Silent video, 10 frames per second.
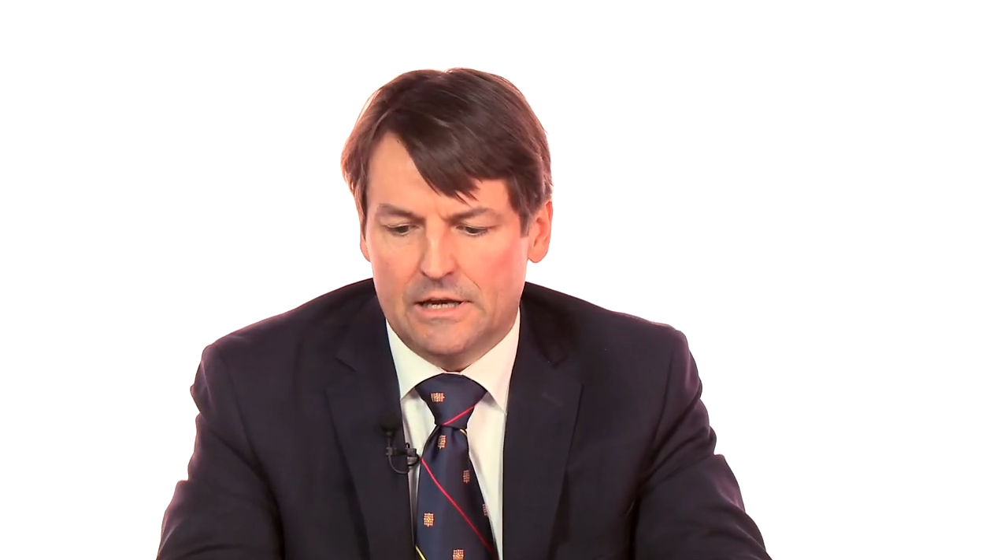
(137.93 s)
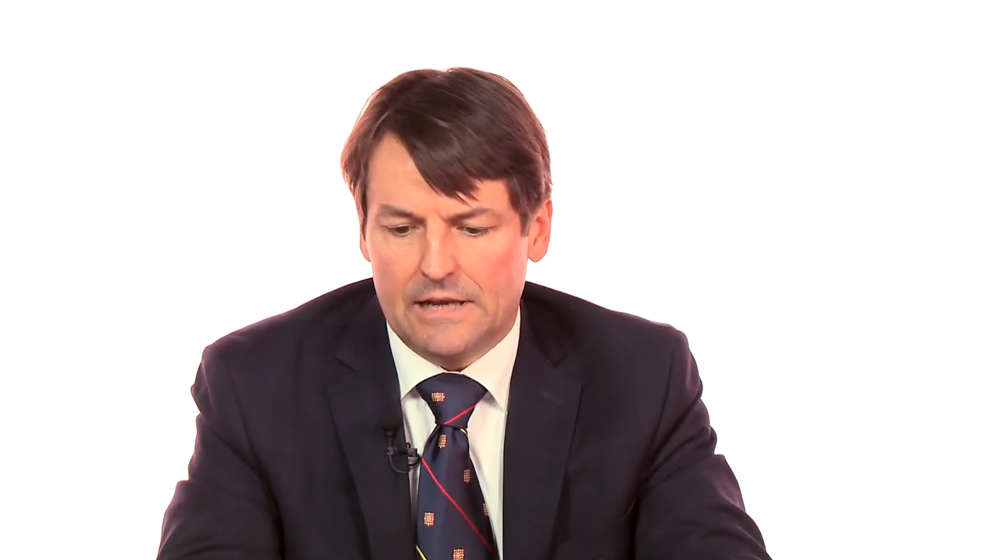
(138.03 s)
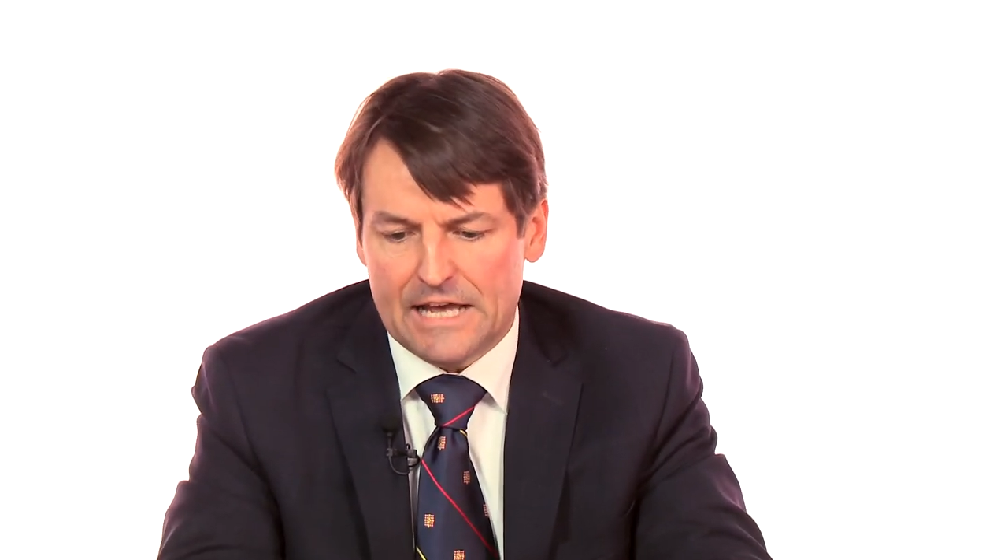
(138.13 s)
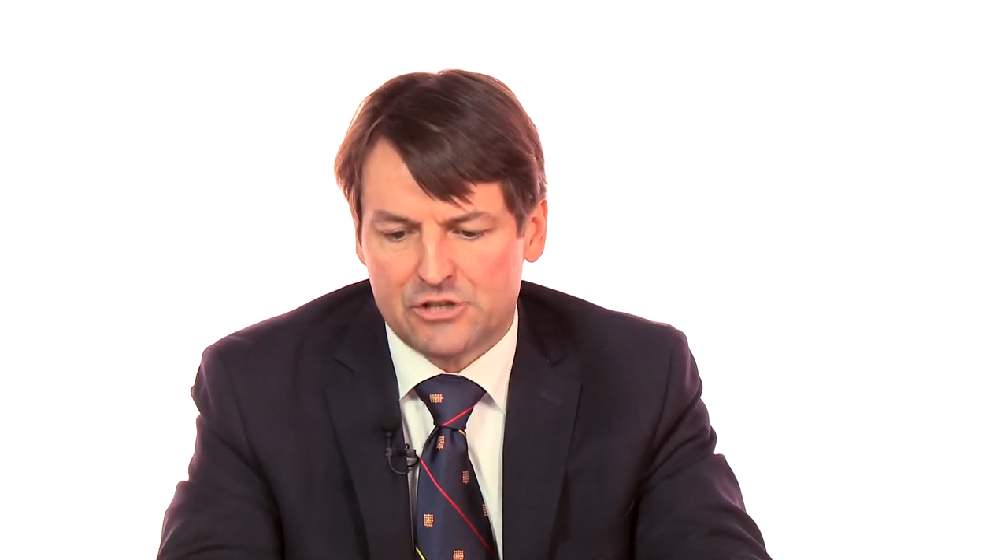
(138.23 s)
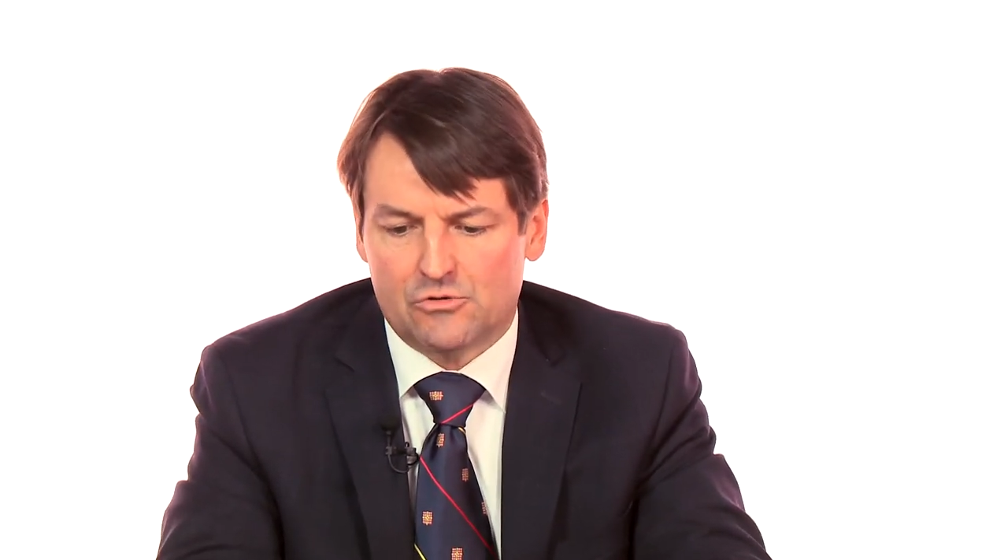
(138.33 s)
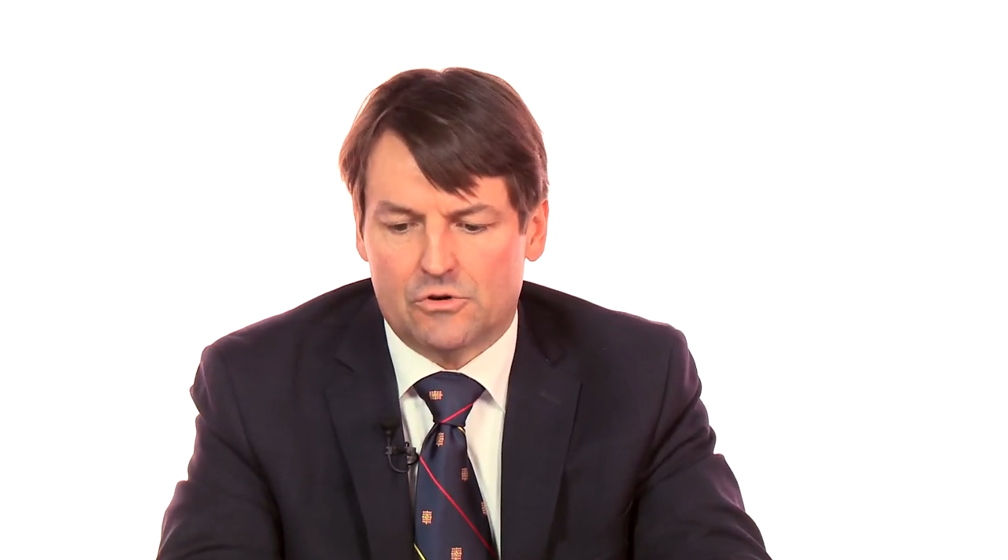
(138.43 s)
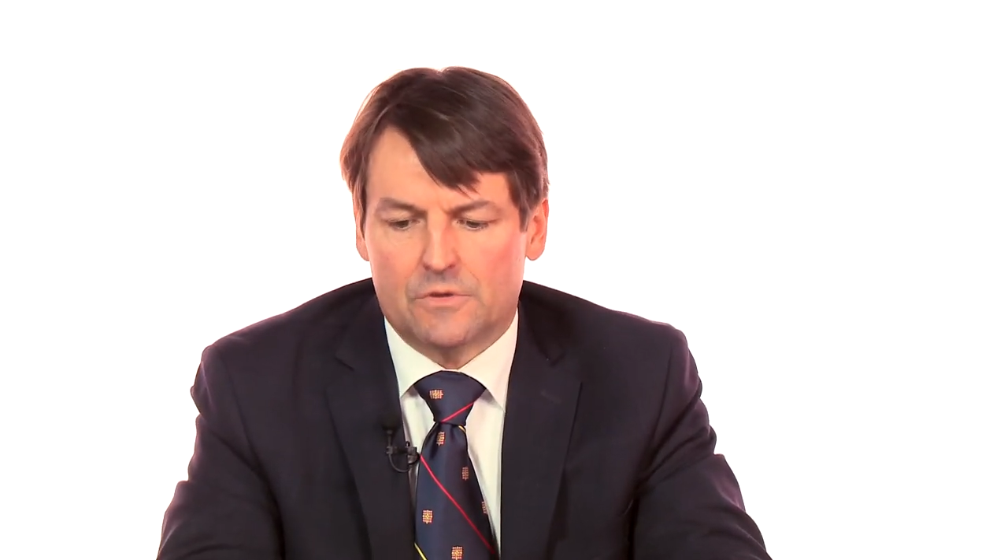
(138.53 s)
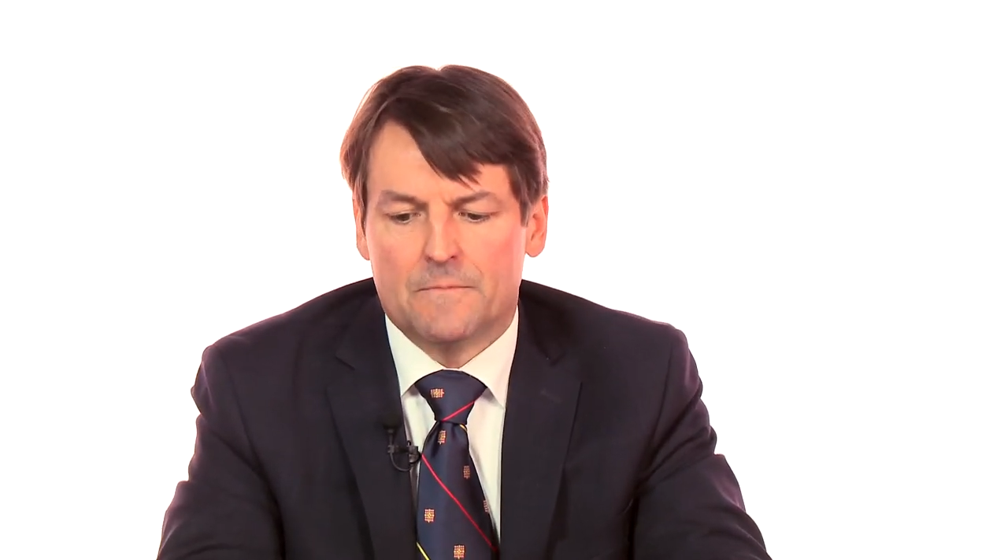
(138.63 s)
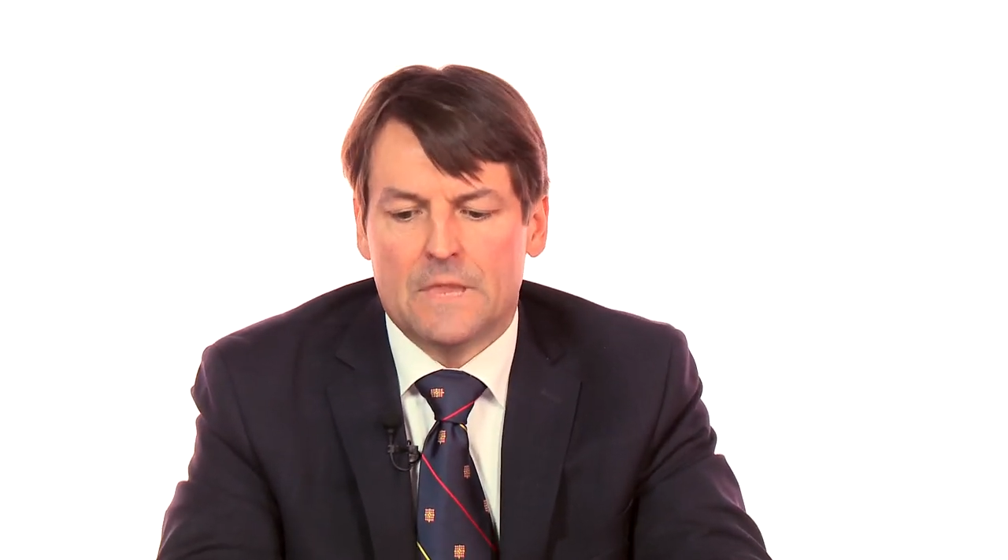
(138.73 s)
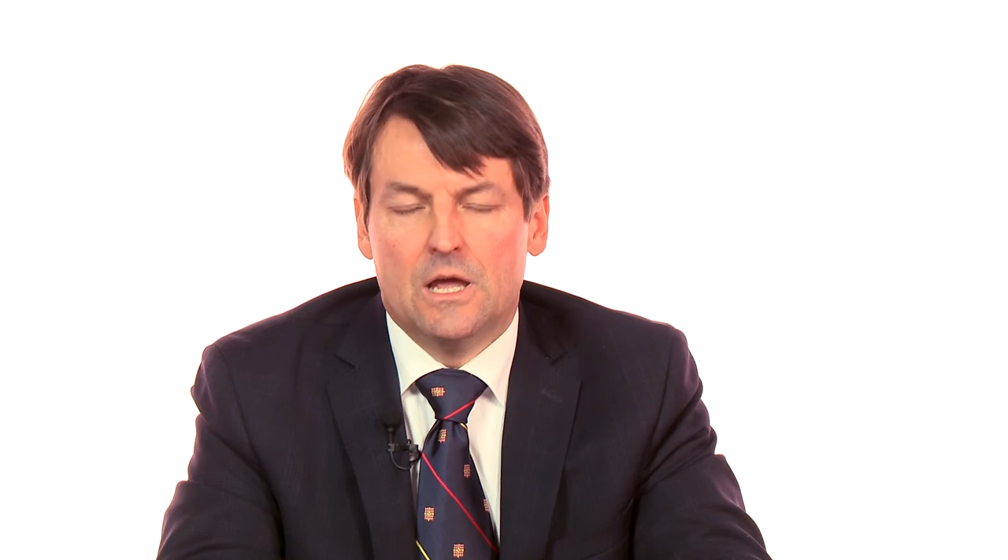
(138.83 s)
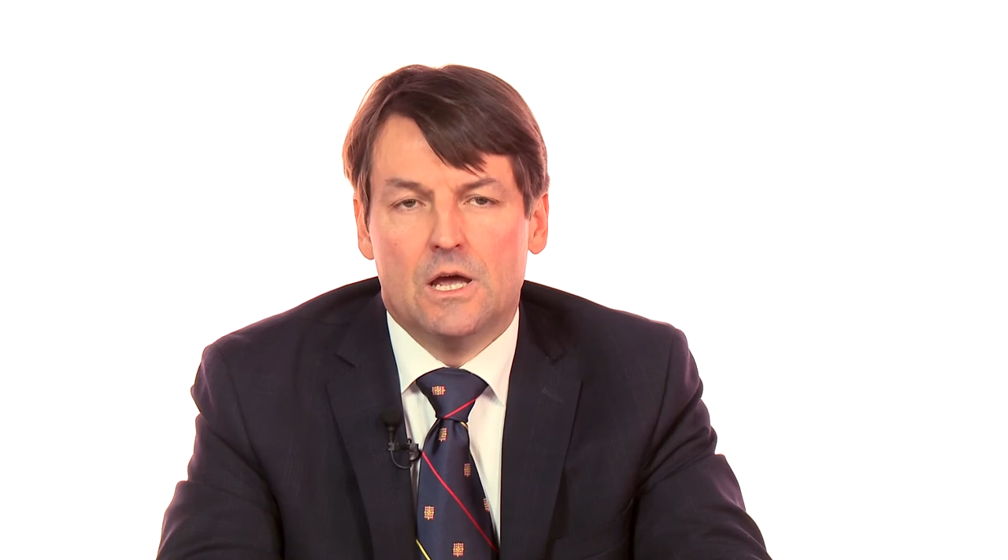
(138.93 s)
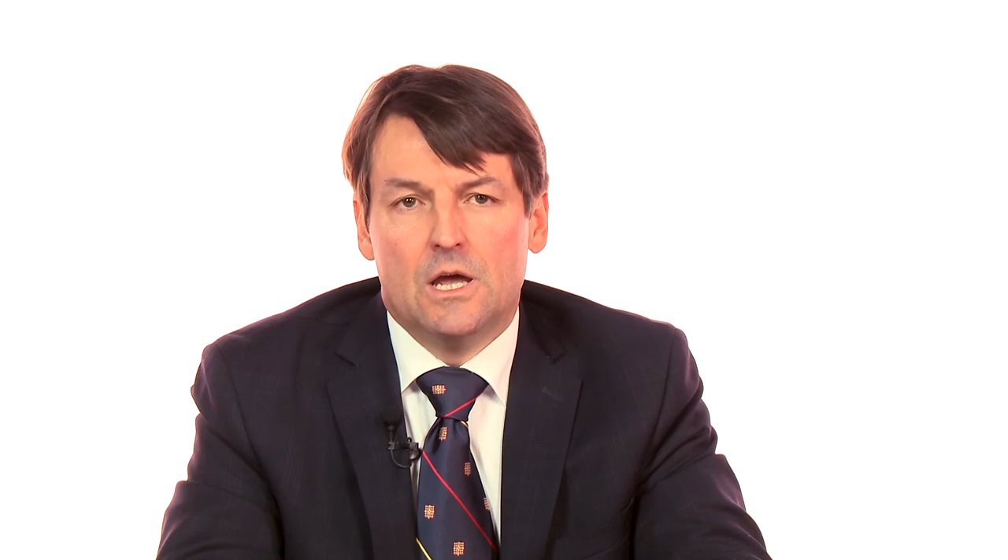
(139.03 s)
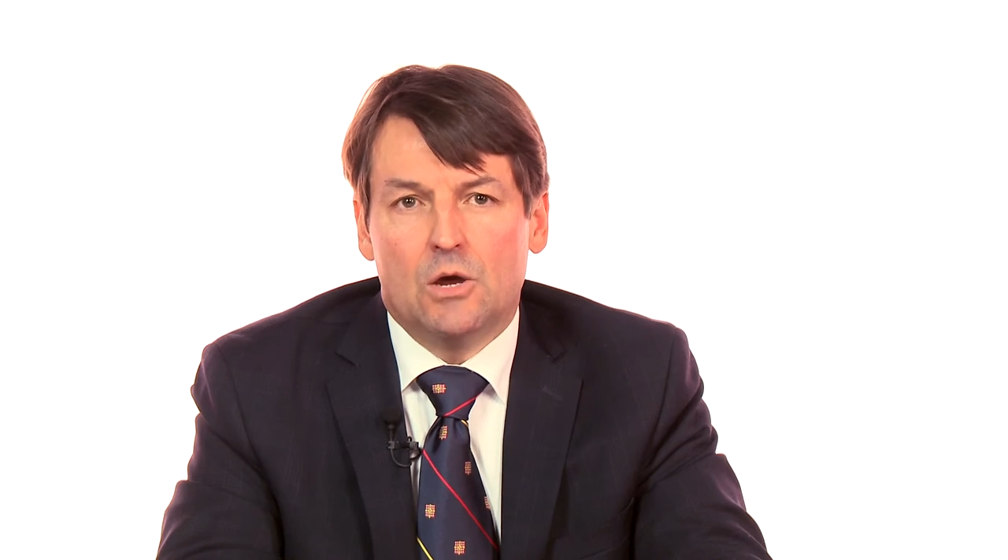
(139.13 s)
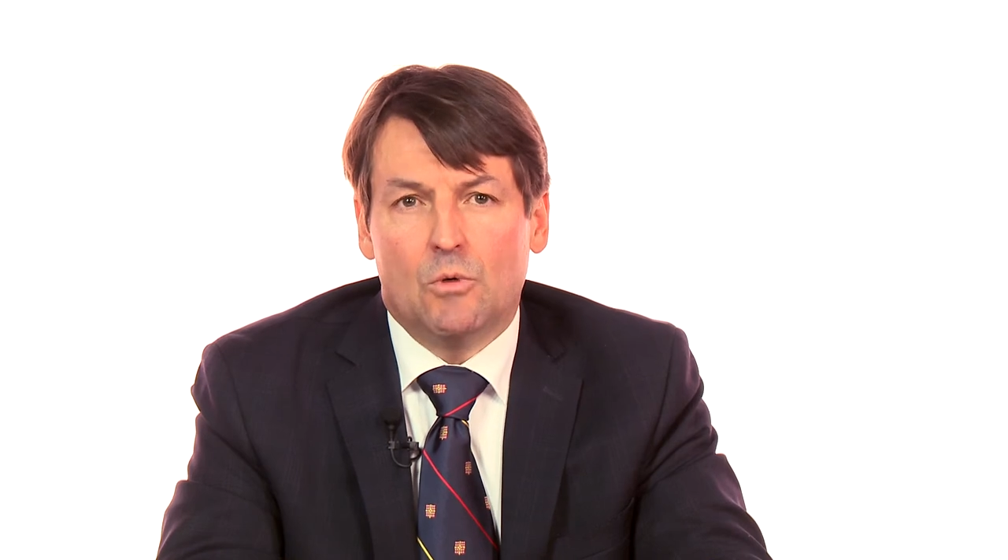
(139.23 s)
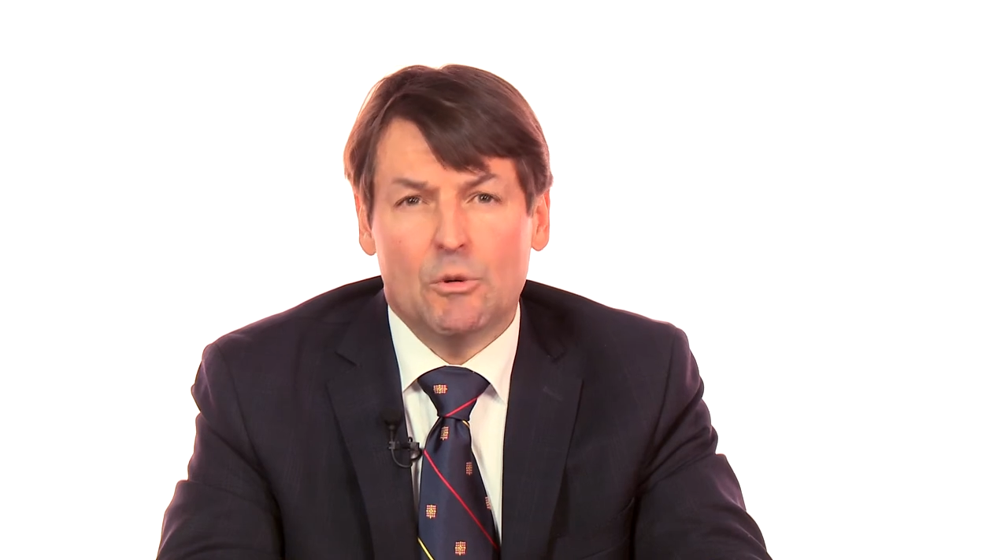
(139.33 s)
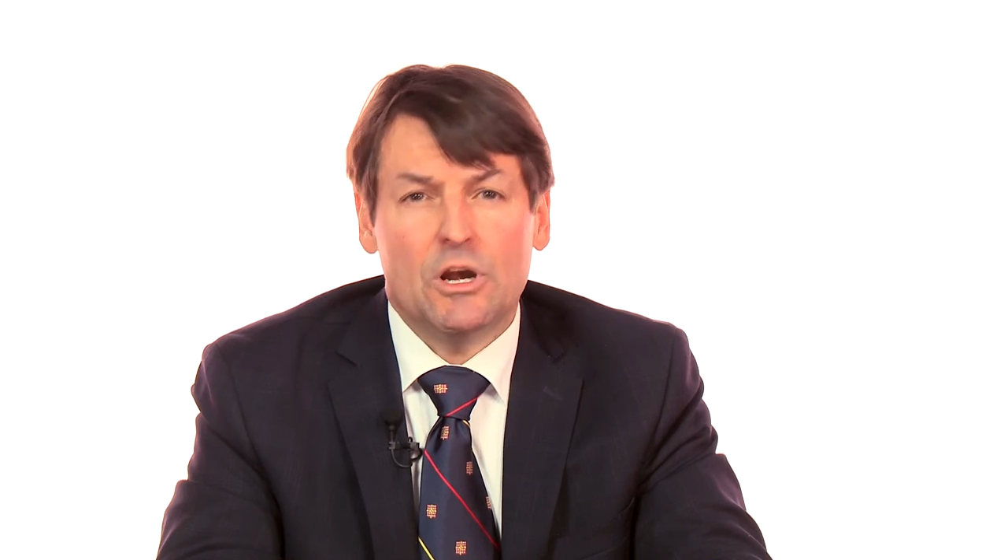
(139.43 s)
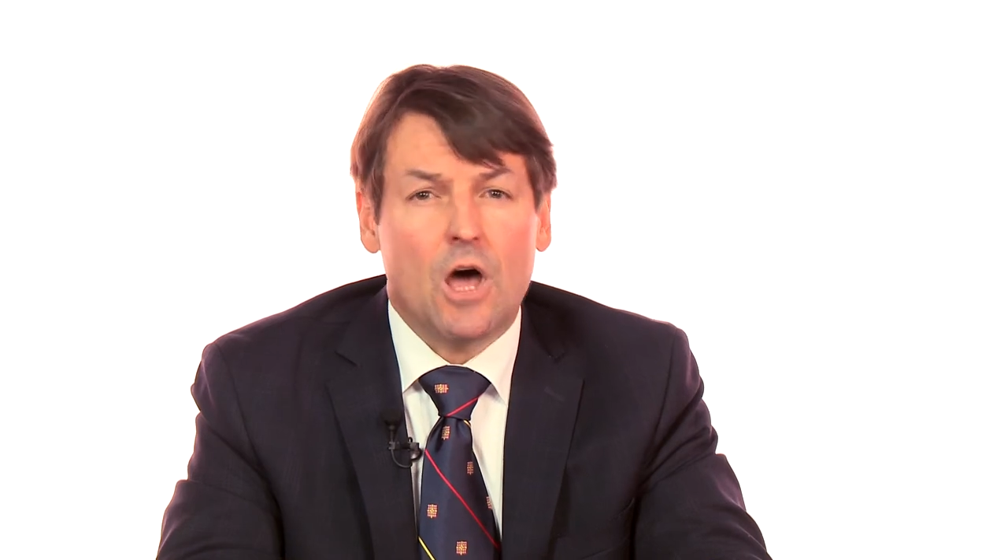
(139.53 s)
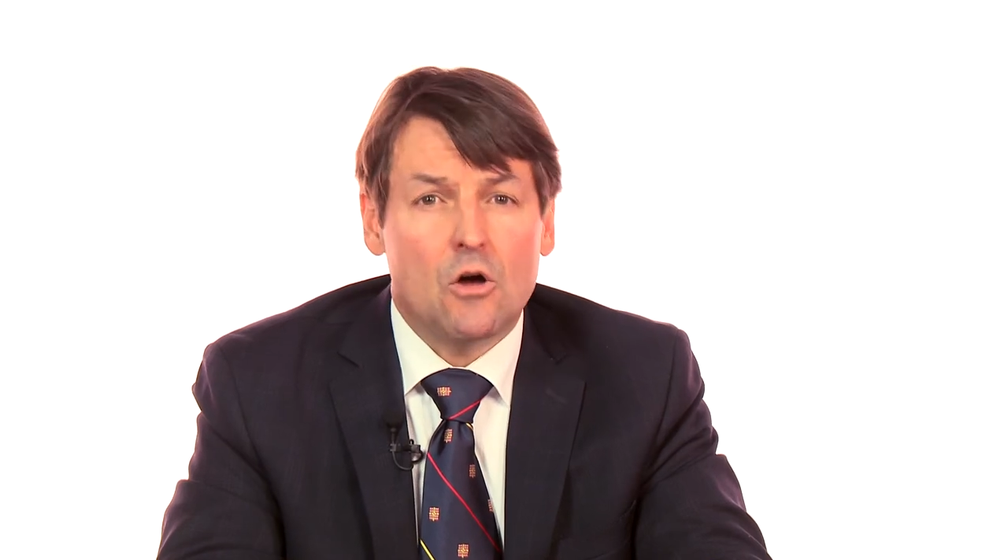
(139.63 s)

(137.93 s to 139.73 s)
lecturers. We will